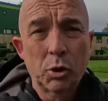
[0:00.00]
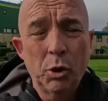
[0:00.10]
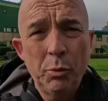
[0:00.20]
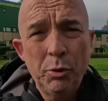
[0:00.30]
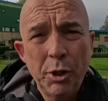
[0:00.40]
So
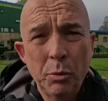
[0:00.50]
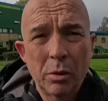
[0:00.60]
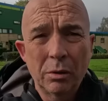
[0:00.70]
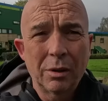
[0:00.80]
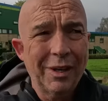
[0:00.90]
who knew?
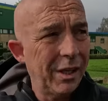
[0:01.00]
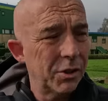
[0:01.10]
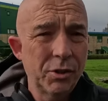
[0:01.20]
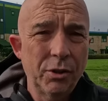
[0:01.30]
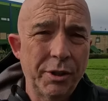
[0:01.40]
I
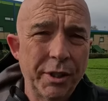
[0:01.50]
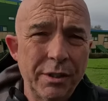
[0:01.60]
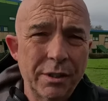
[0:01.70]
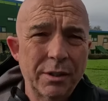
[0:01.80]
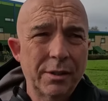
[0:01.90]
certainly
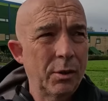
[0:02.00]
didn't.